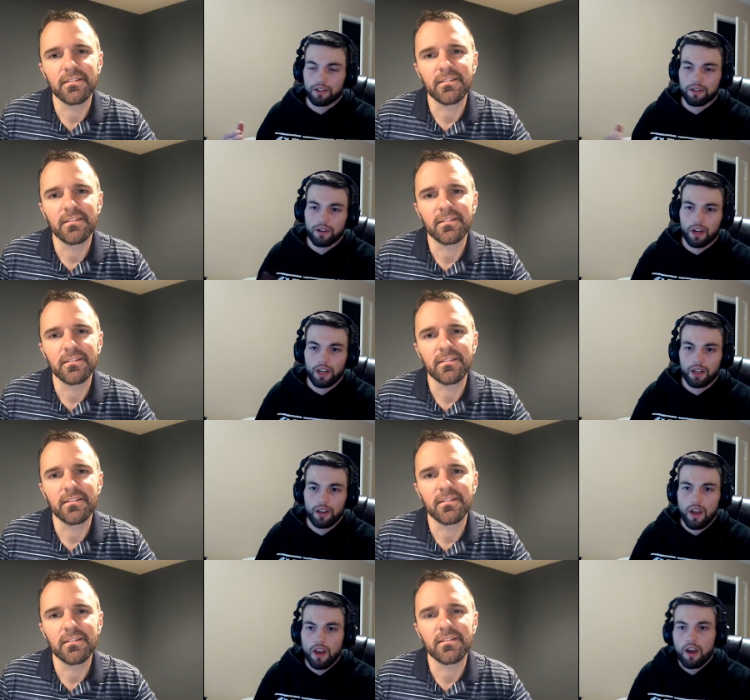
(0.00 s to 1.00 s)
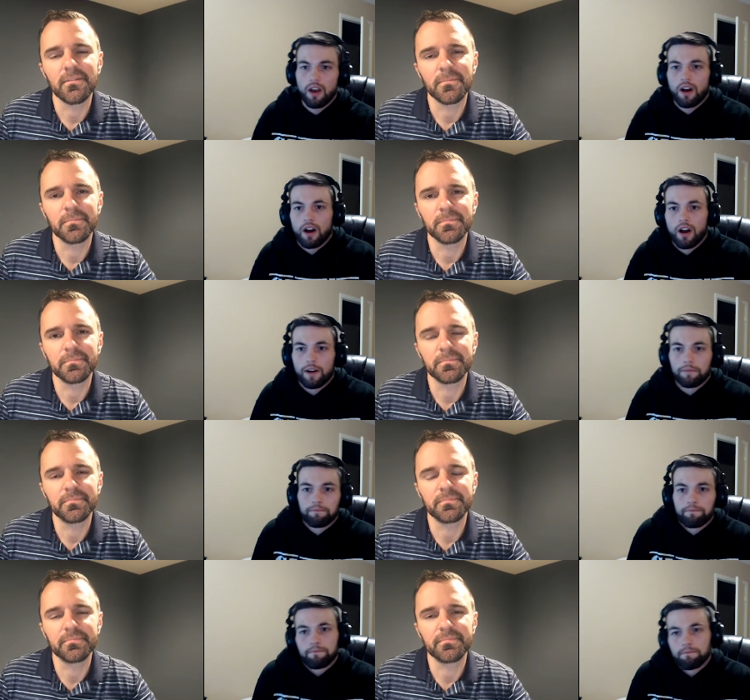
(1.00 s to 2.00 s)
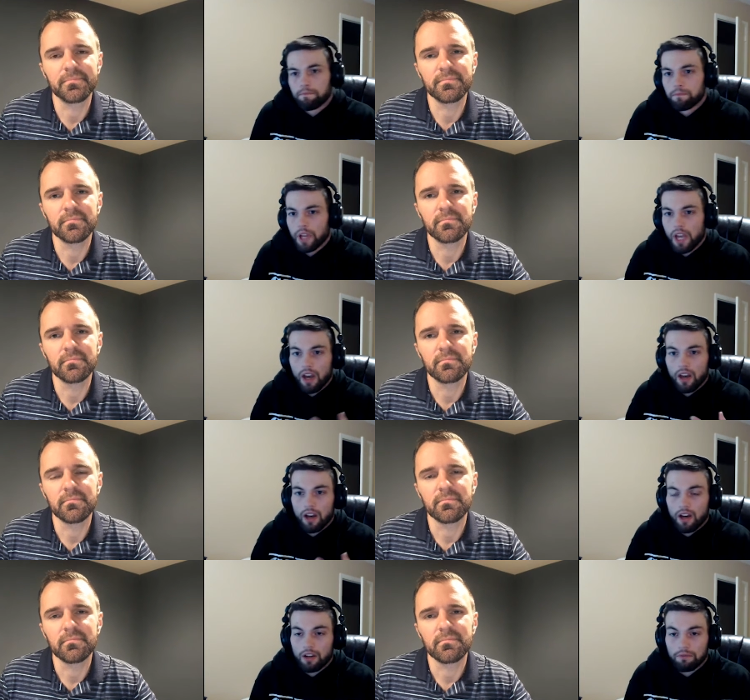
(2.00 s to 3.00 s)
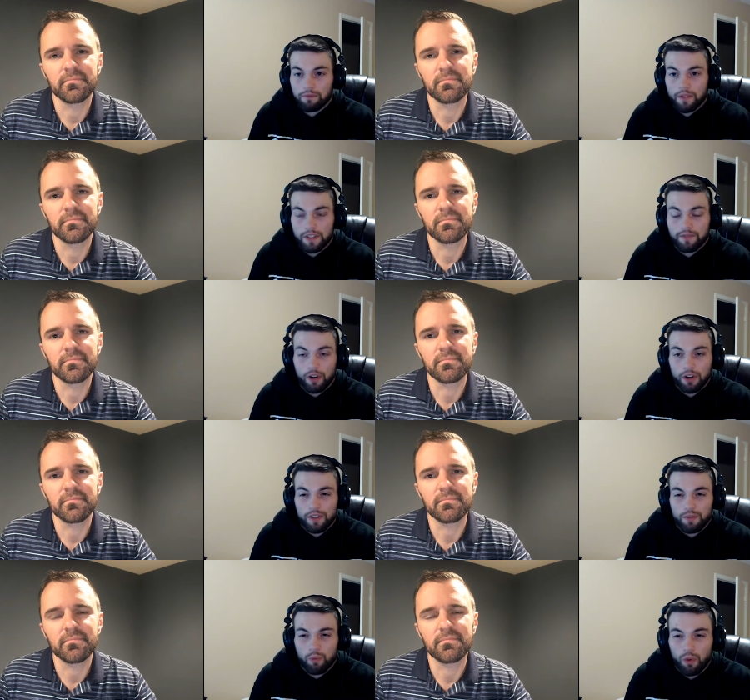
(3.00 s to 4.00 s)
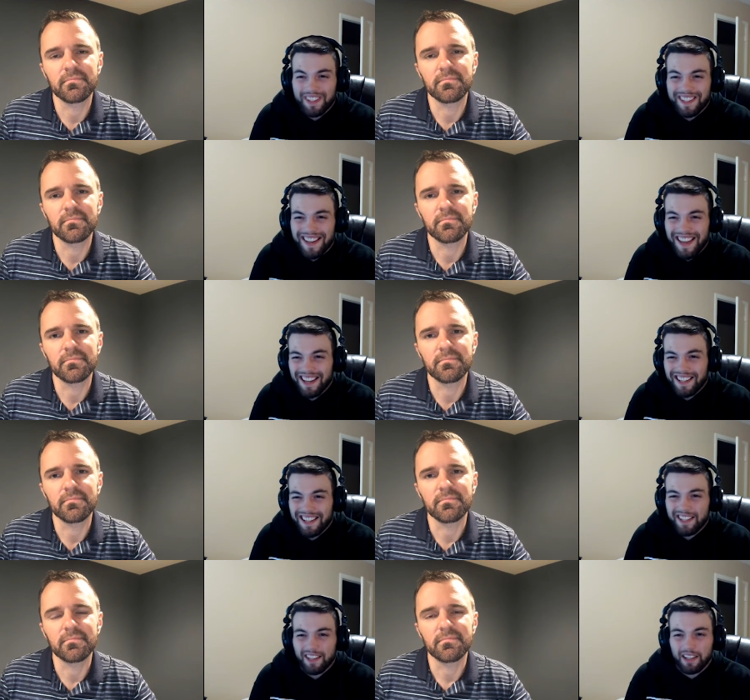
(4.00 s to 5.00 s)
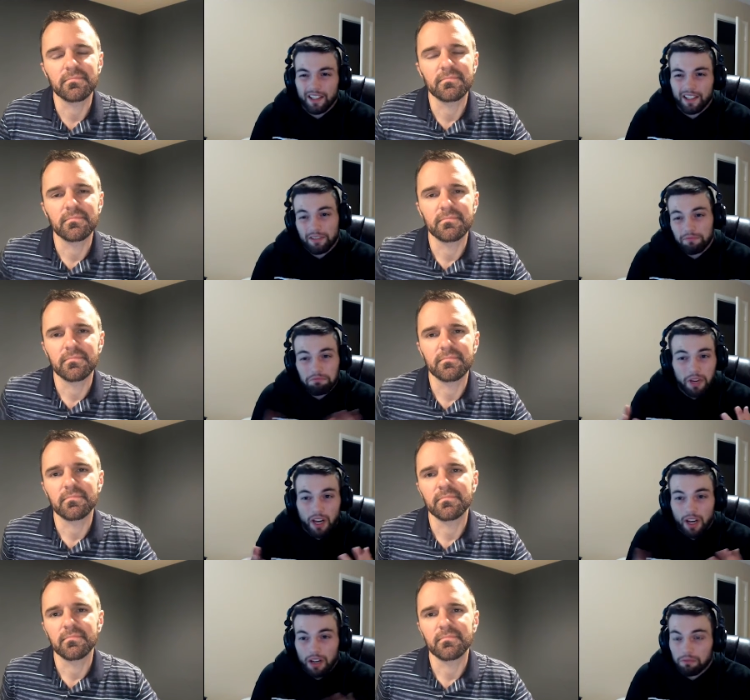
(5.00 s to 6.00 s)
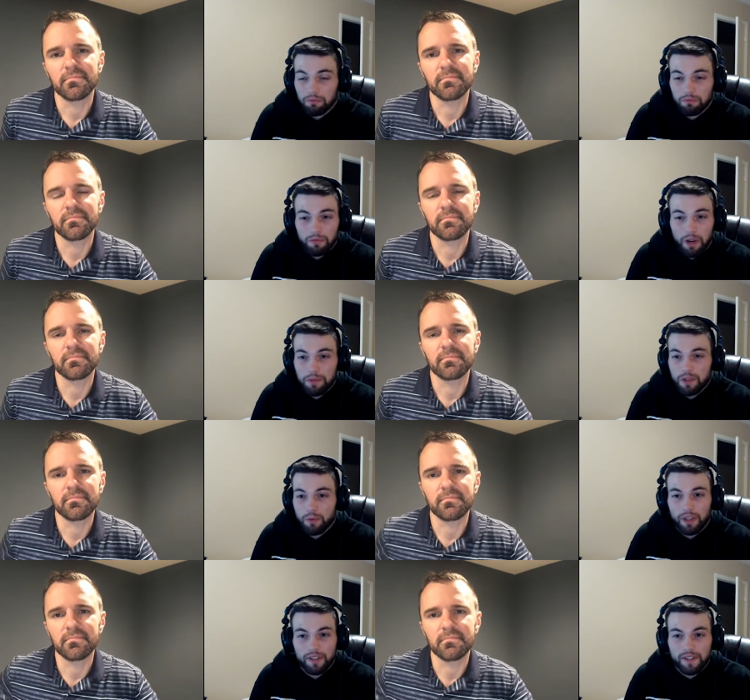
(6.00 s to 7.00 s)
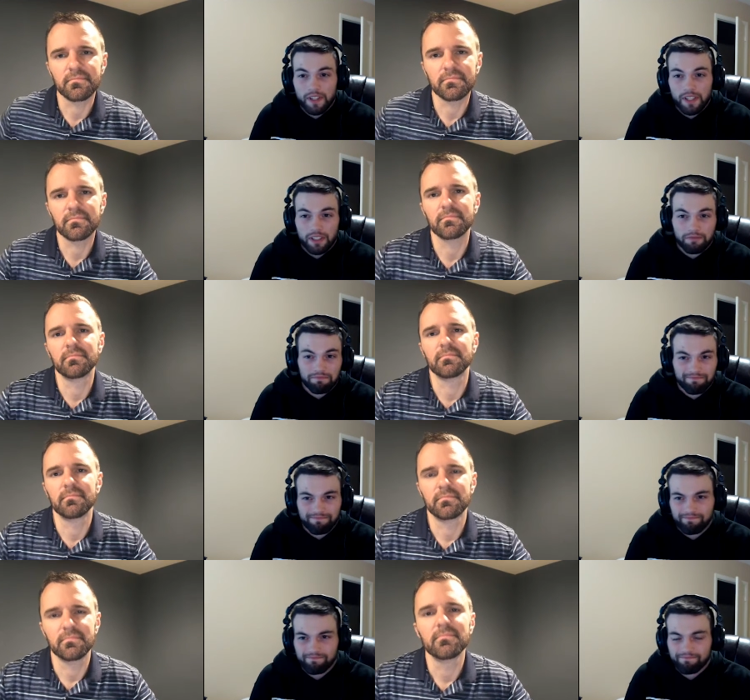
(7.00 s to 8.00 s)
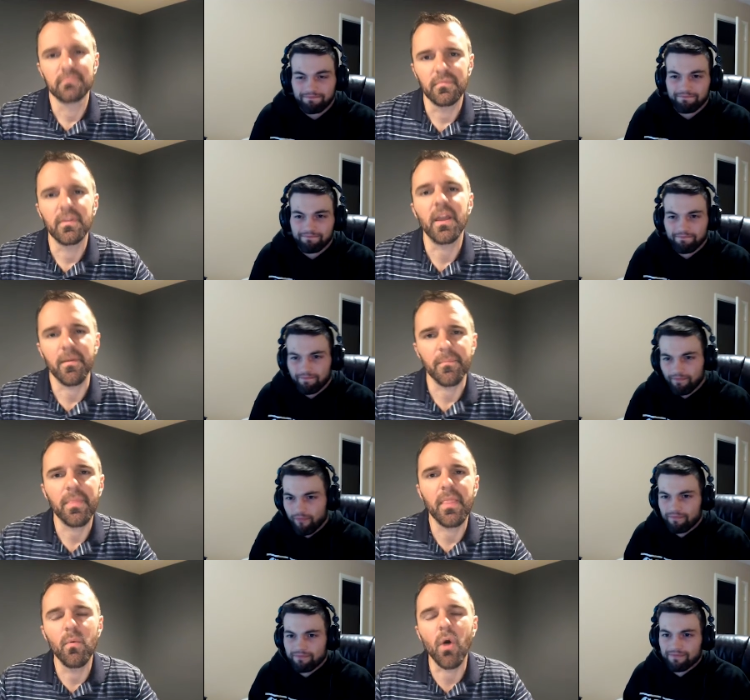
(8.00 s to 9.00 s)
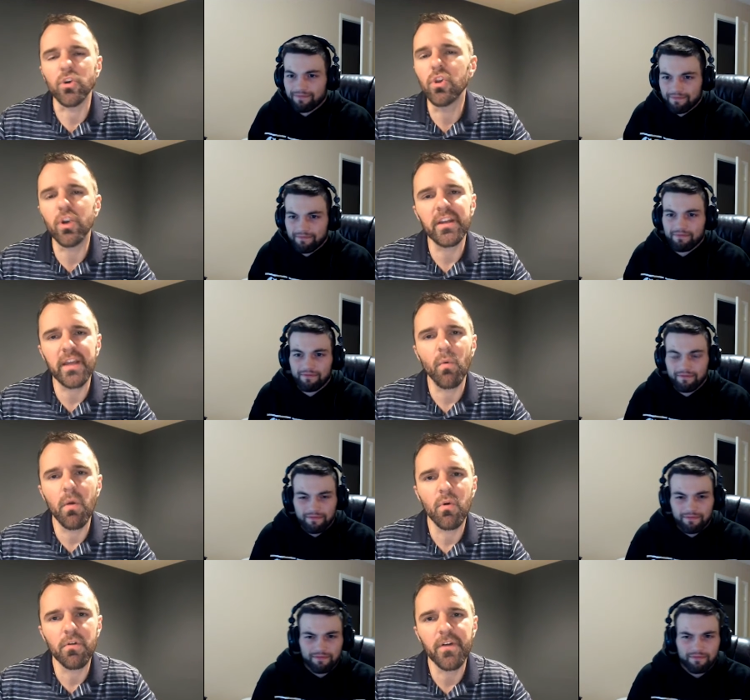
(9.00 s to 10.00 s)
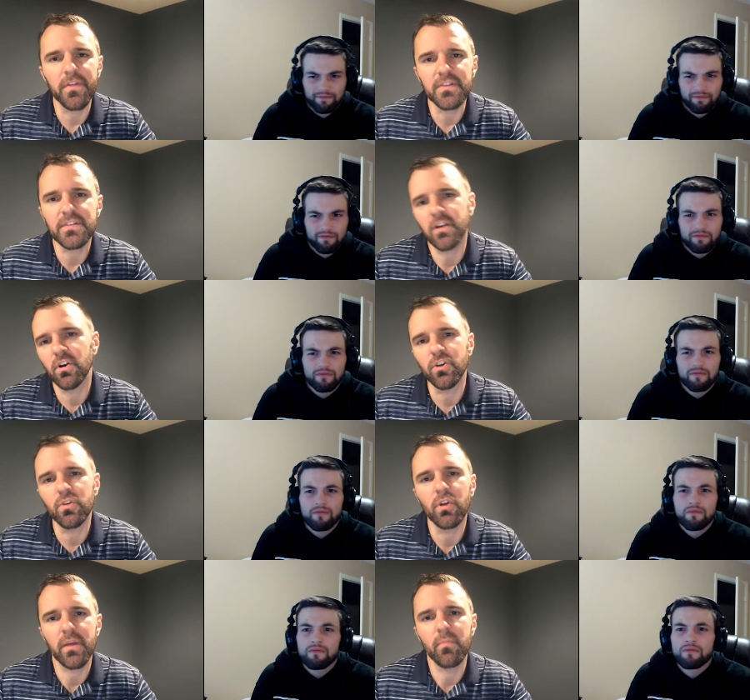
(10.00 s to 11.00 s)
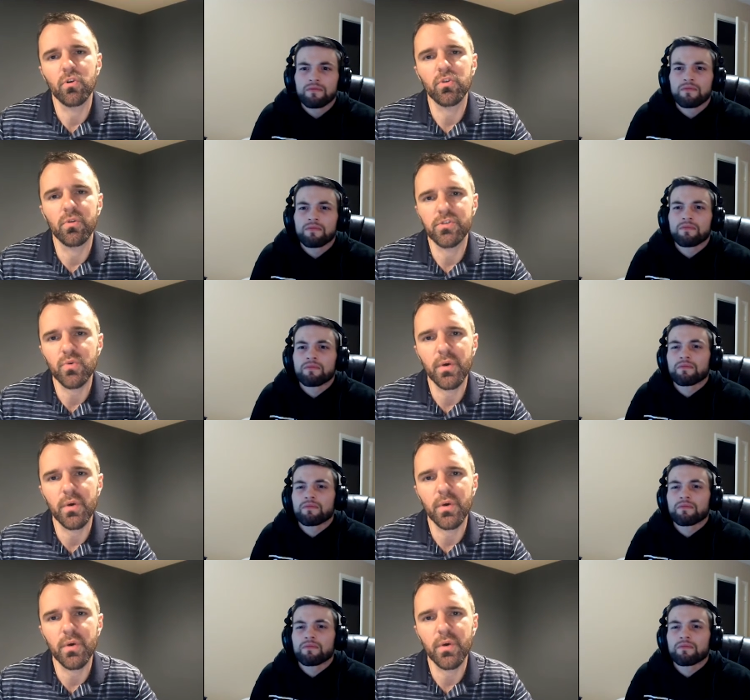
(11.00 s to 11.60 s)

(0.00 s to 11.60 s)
Speaker 1: in there and train. Um, but yeah, uh, as far as what's next,
Speaker 2: um, I'm just waiting and seeing. Yeah. Are you looking to get one more fight this year, or are you looking more towards